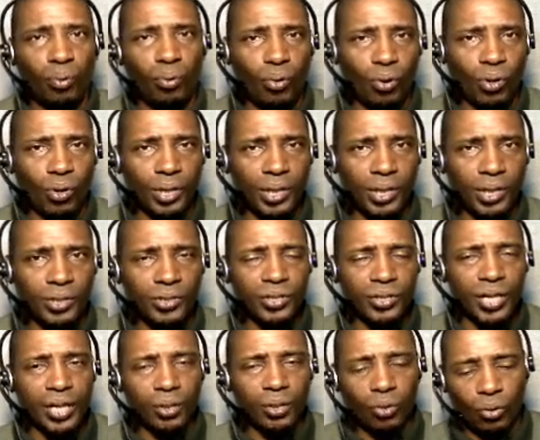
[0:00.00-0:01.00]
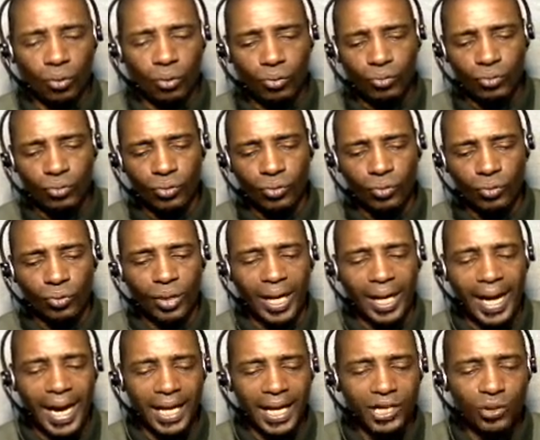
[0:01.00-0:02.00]
Portis, that whole crew
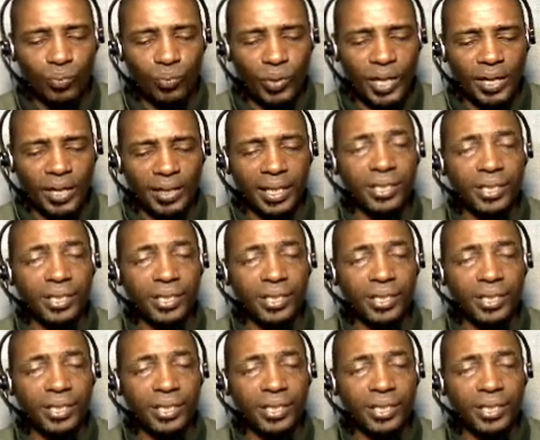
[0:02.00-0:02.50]
last week,